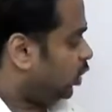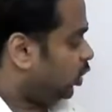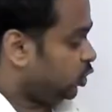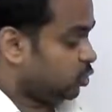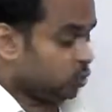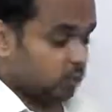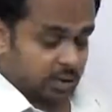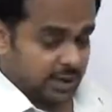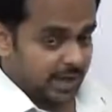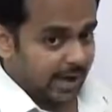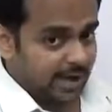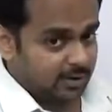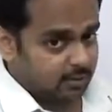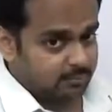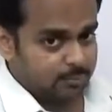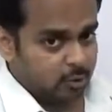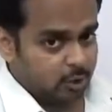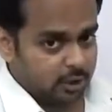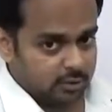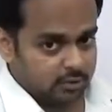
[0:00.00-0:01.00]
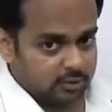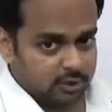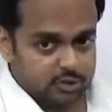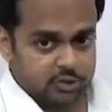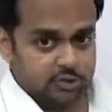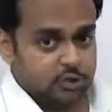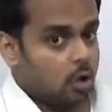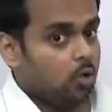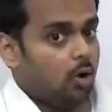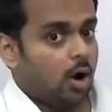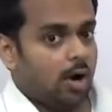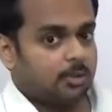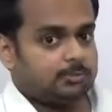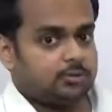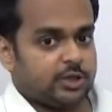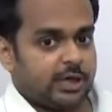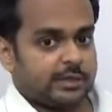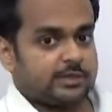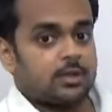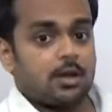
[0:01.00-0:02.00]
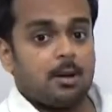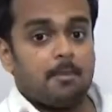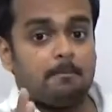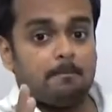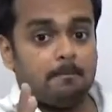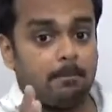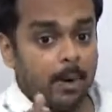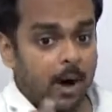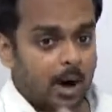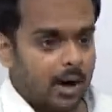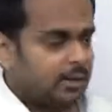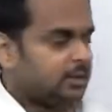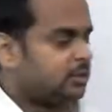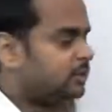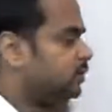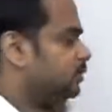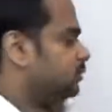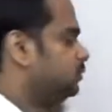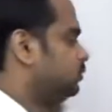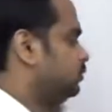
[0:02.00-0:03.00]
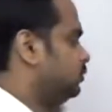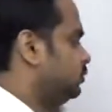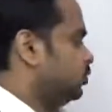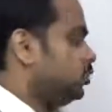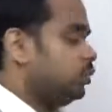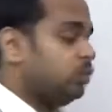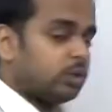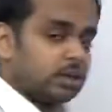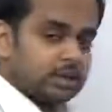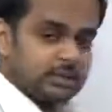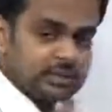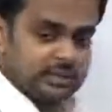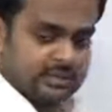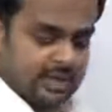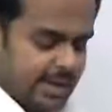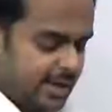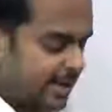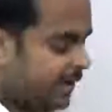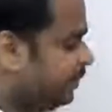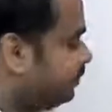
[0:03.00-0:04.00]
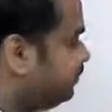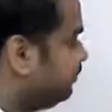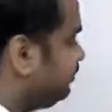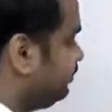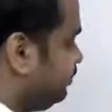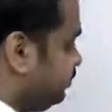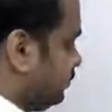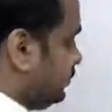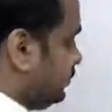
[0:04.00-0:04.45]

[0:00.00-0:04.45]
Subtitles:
you can't put it. There's no object. But you can say,